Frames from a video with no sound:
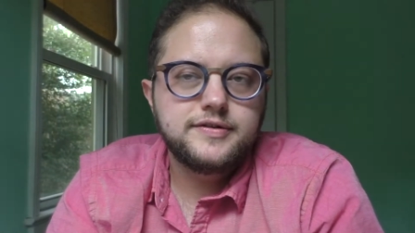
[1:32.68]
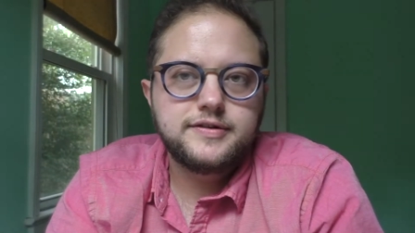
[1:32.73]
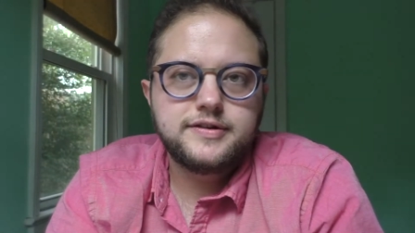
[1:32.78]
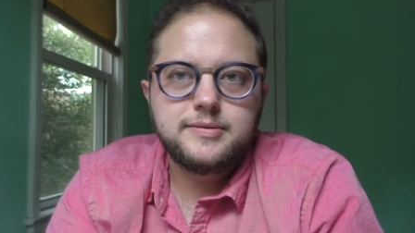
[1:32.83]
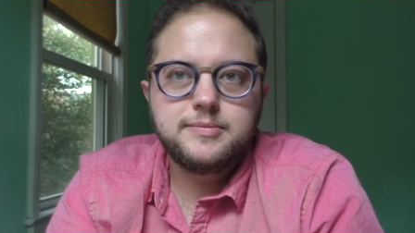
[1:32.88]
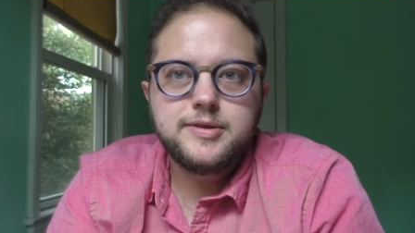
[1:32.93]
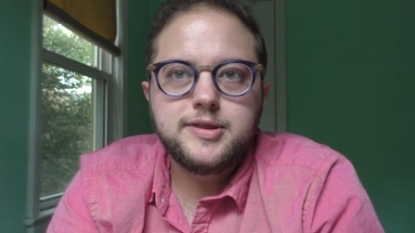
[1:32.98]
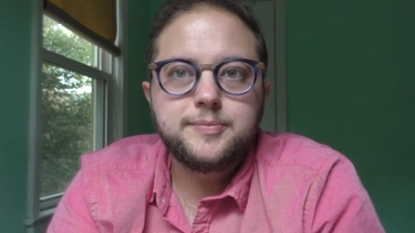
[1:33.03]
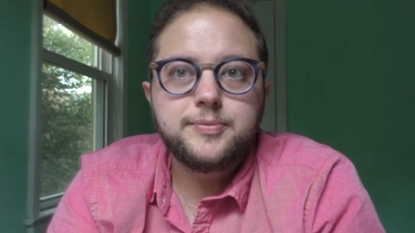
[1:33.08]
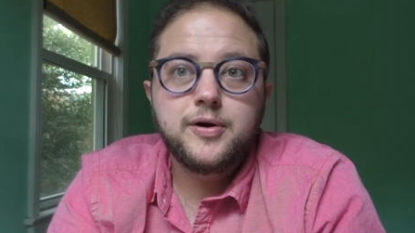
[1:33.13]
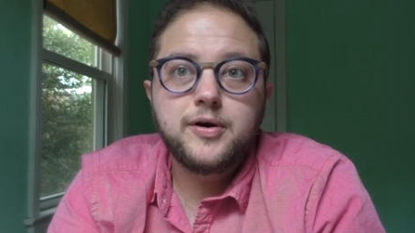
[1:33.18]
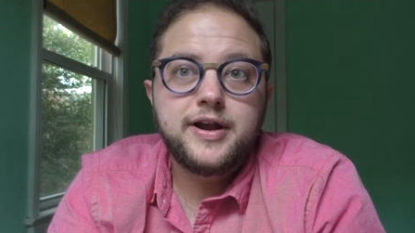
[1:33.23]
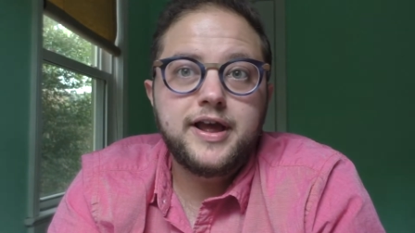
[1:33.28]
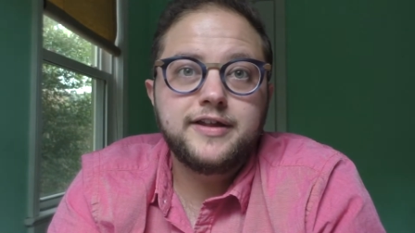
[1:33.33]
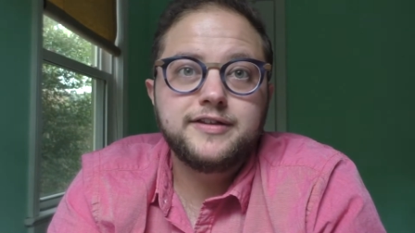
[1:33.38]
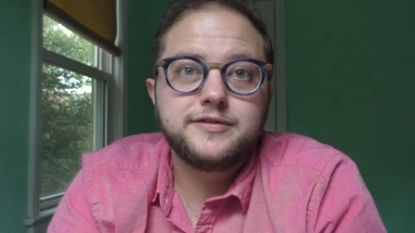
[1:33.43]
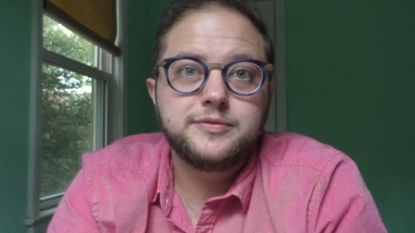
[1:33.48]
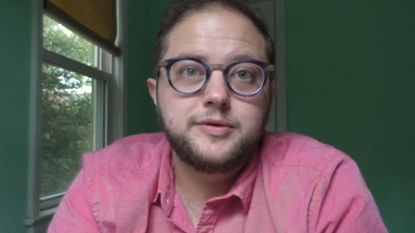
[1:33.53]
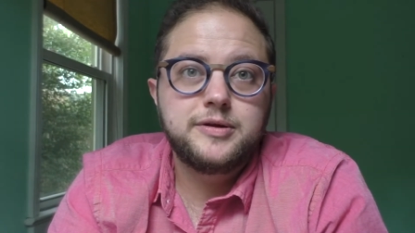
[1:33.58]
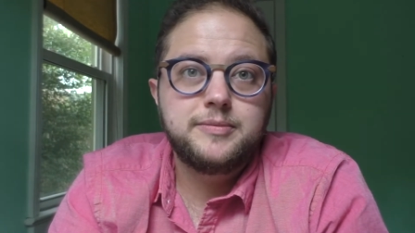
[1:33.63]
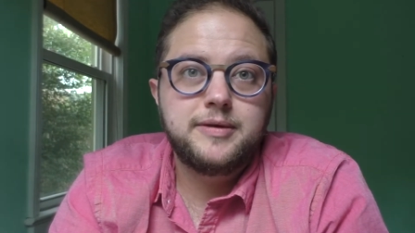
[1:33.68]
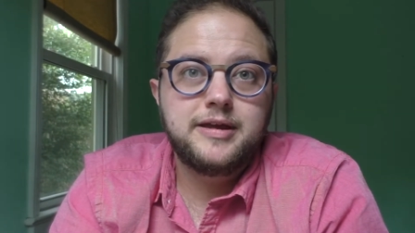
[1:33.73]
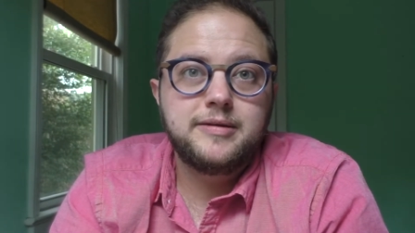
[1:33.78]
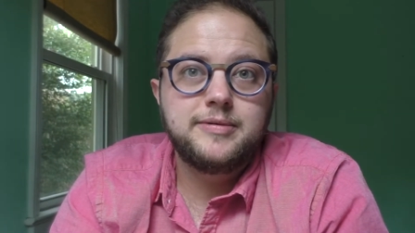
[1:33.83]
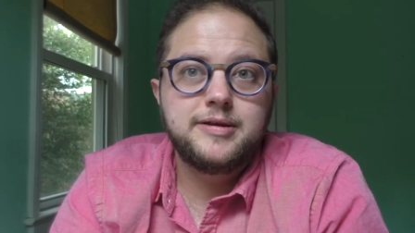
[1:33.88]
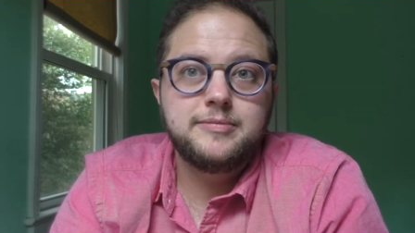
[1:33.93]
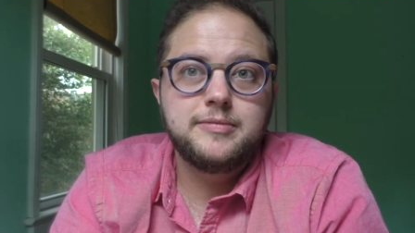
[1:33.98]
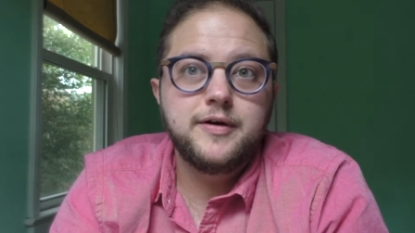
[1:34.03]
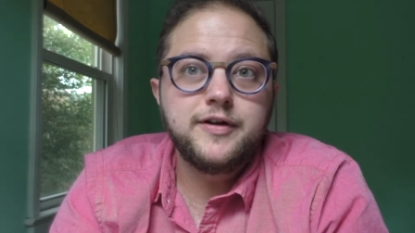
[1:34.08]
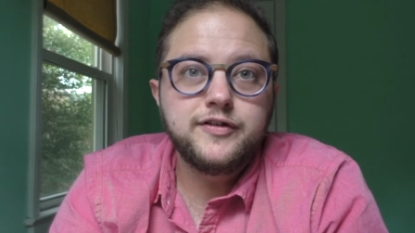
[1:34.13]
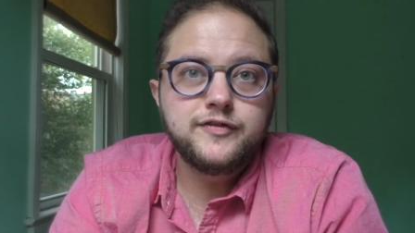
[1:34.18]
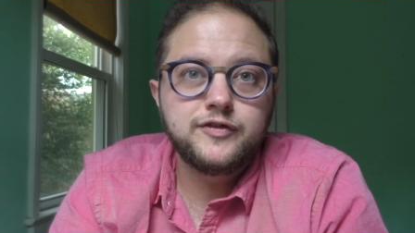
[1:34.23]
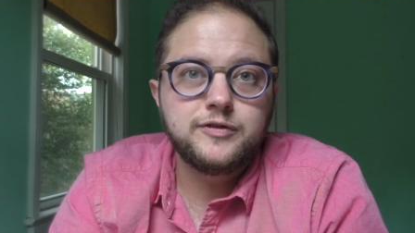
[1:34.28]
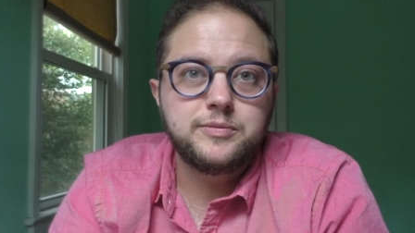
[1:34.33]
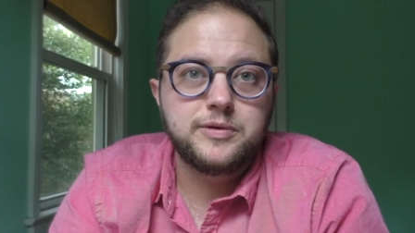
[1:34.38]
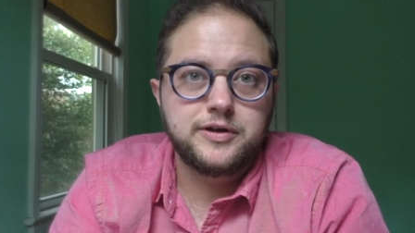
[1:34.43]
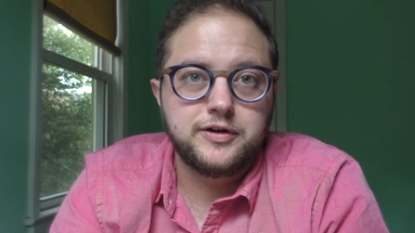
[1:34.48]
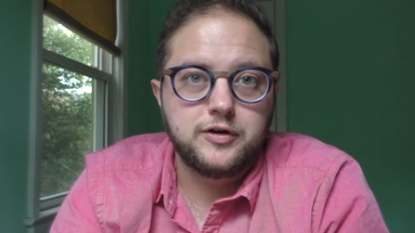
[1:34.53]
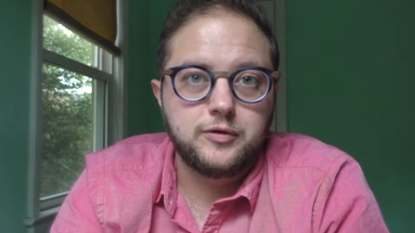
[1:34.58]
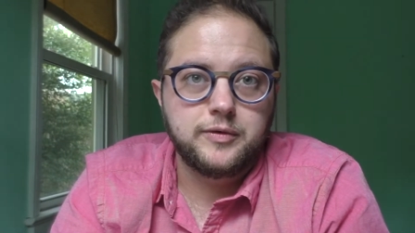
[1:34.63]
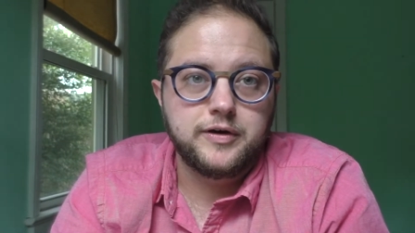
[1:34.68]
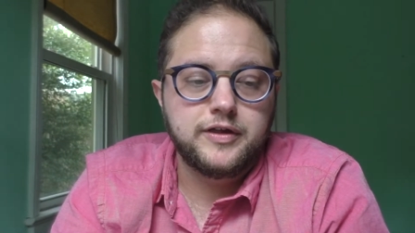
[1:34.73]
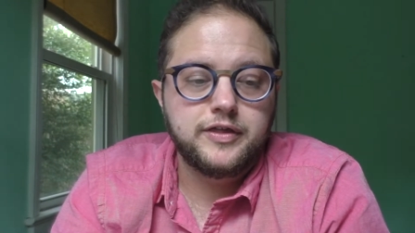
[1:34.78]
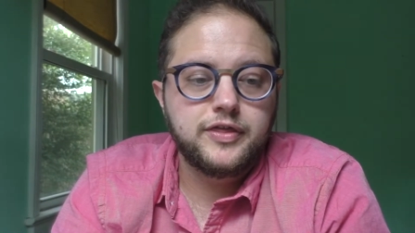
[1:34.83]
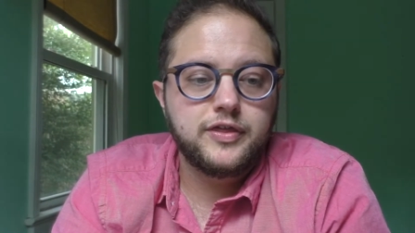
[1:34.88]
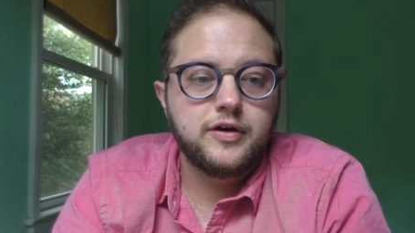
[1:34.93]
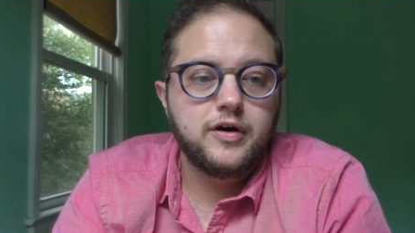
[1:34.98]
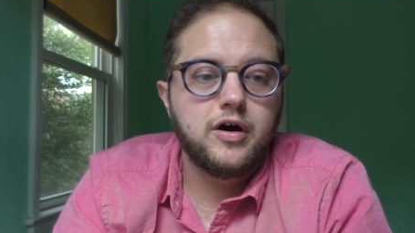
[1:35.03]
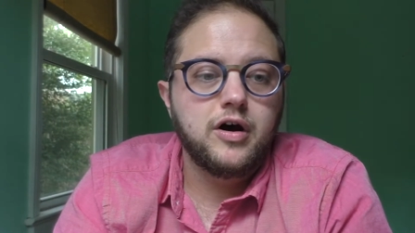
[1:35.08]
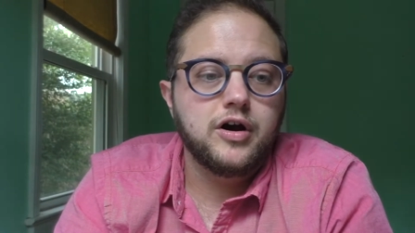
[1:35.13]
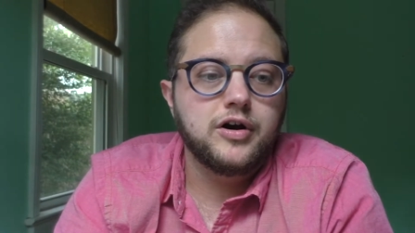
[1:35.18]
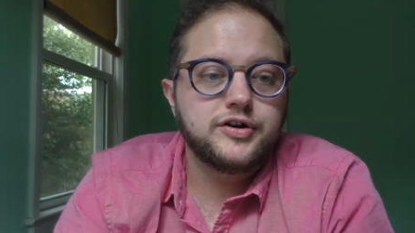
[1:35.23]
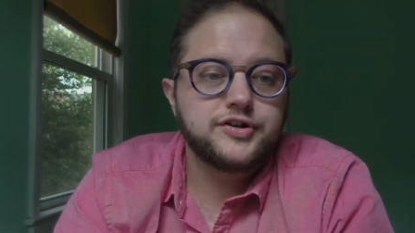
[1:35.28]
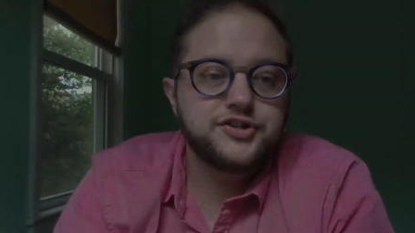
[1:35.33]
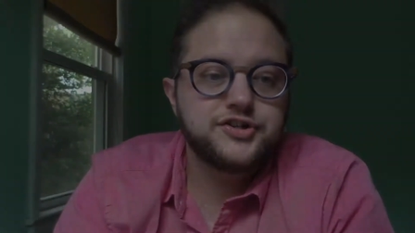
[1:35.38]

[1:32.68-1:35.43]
some of the pronouns we may be most familiar with are